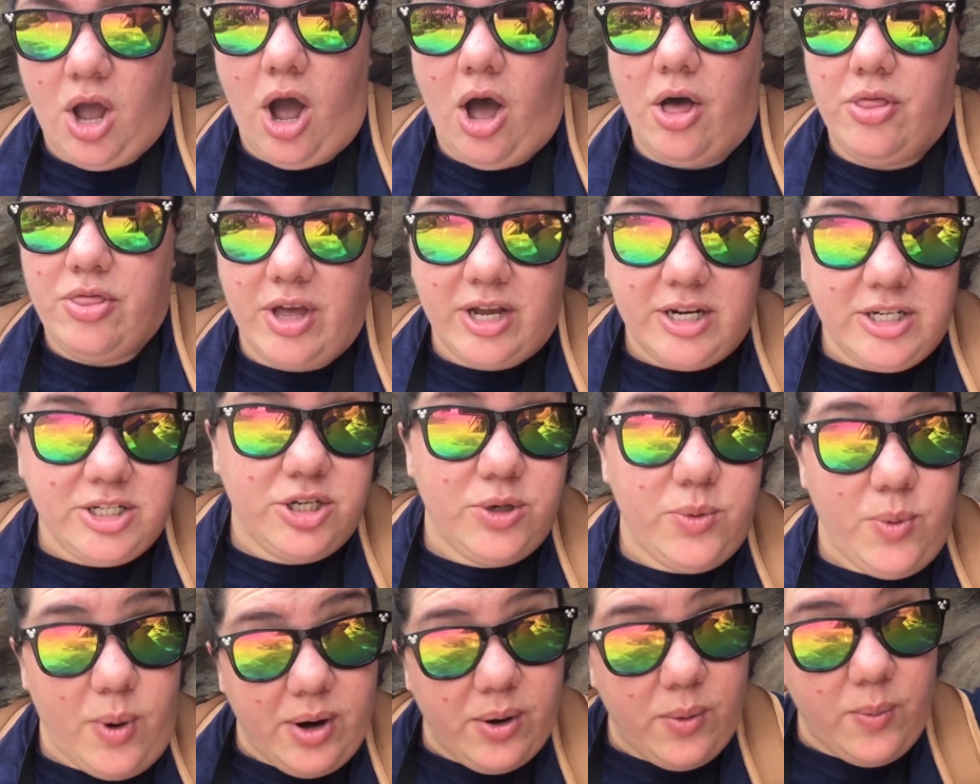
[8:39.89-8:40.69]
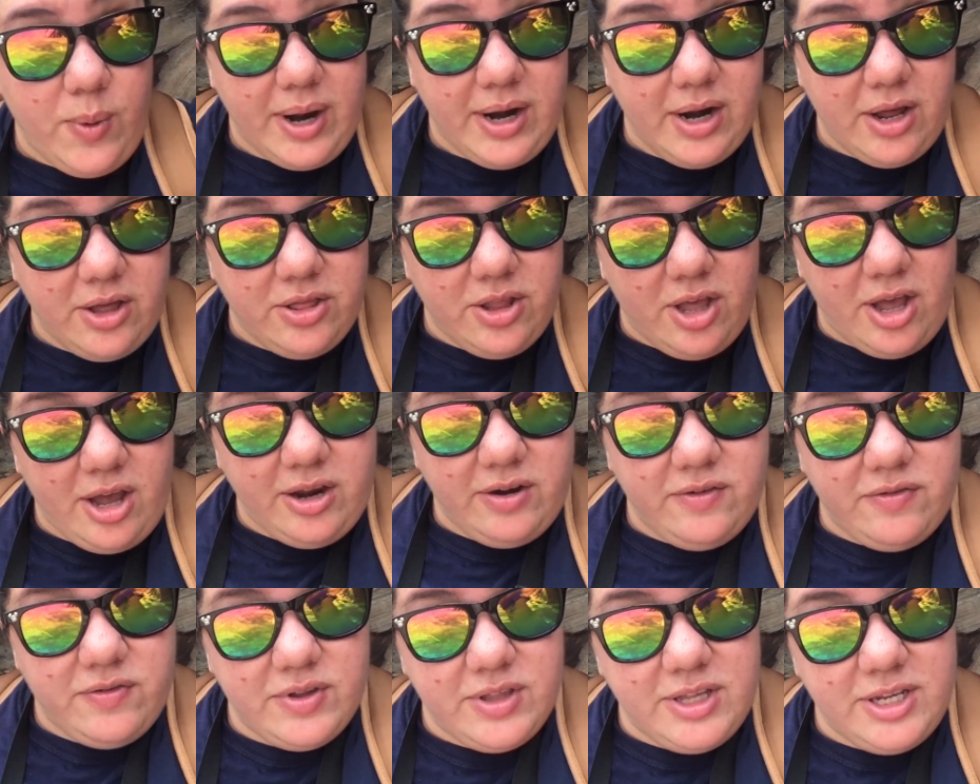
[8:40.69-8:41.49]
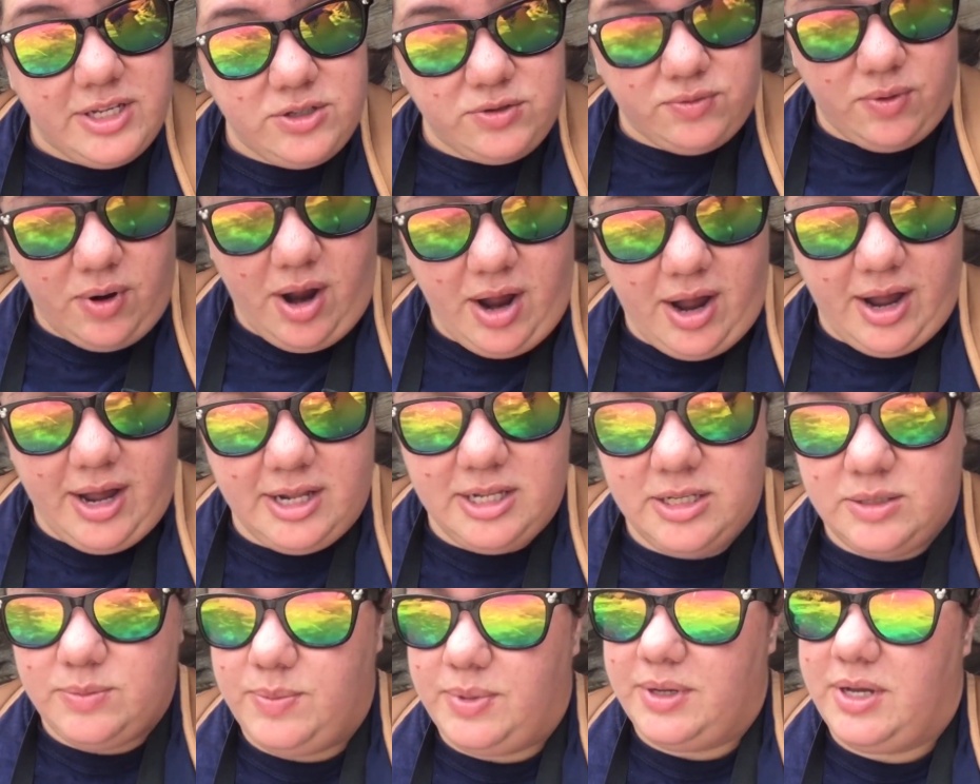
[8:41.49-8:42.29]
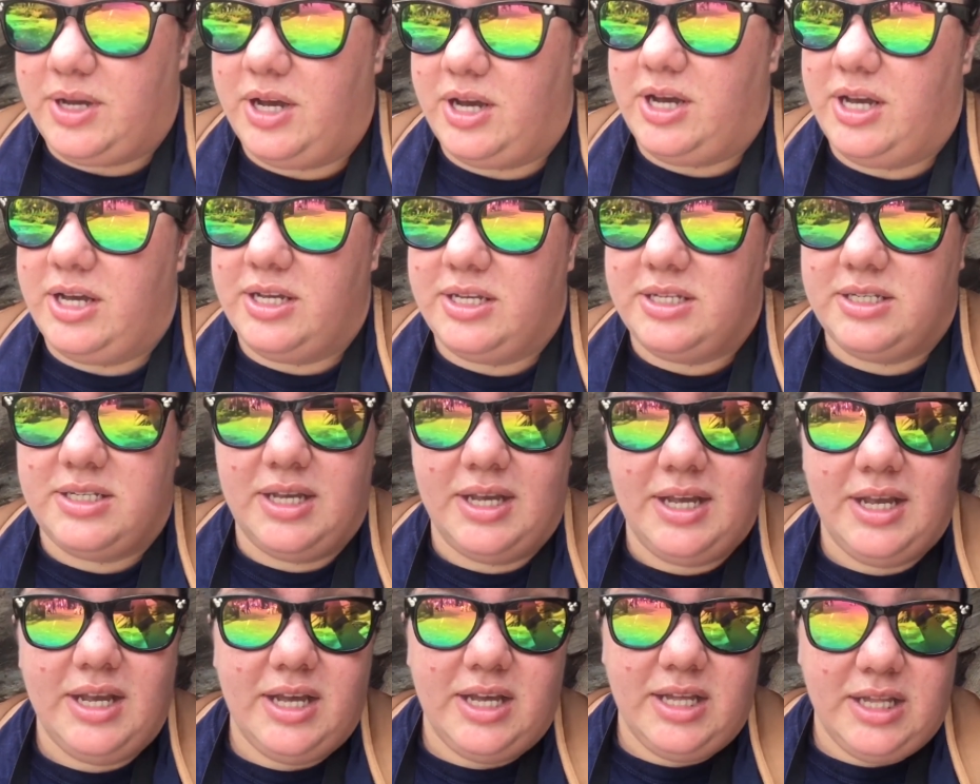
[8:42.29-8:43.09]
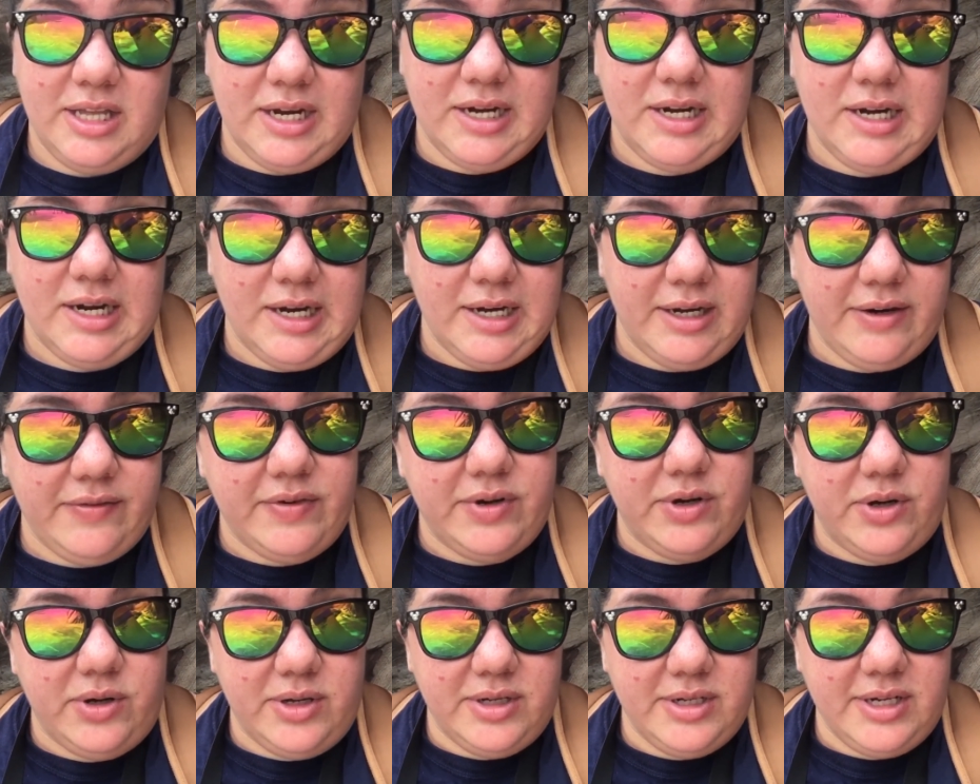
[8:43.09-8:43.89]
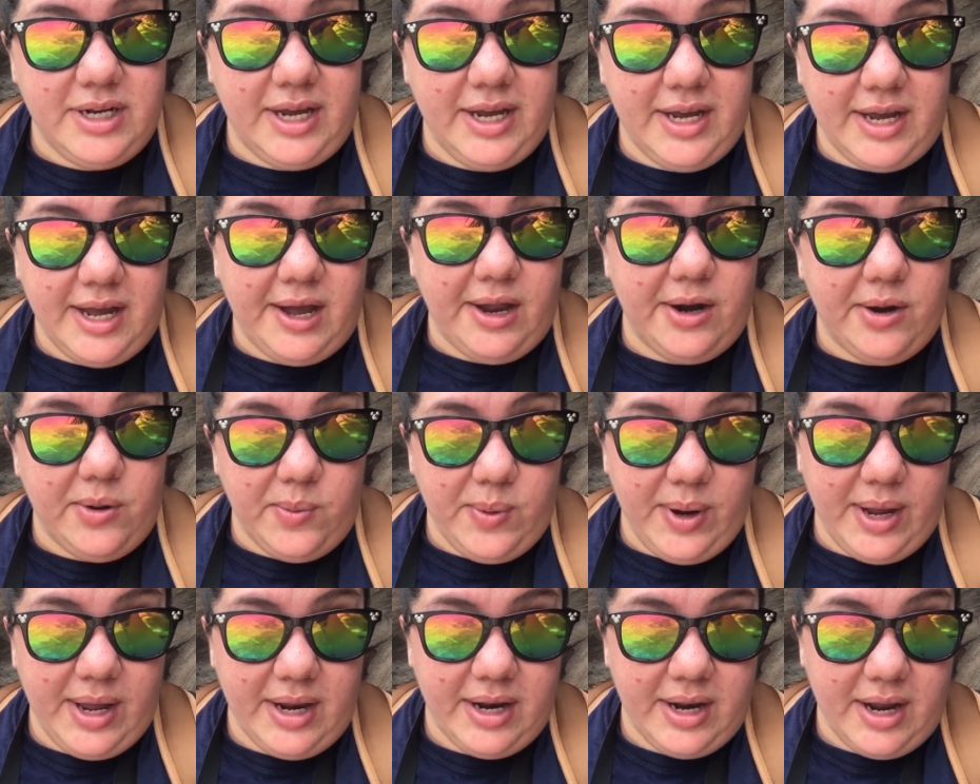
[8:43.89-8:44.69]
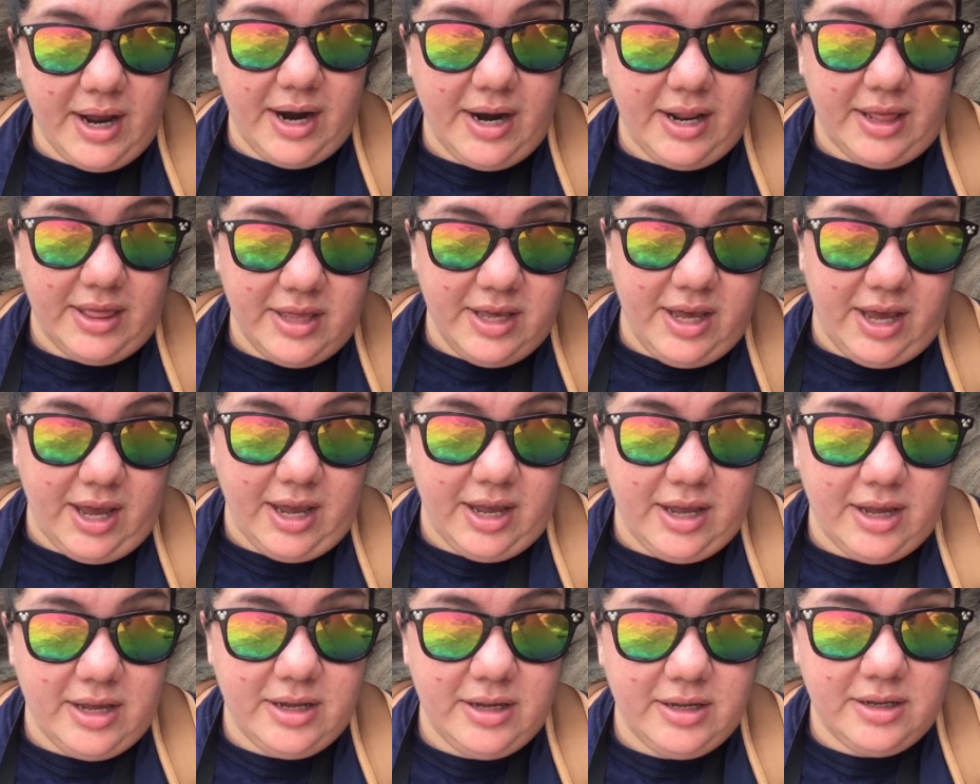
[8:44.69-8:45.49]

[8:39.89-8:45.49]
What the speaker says: Unless you want to wait online for these rides, because they're kind of an all day kind of wait kind of thing.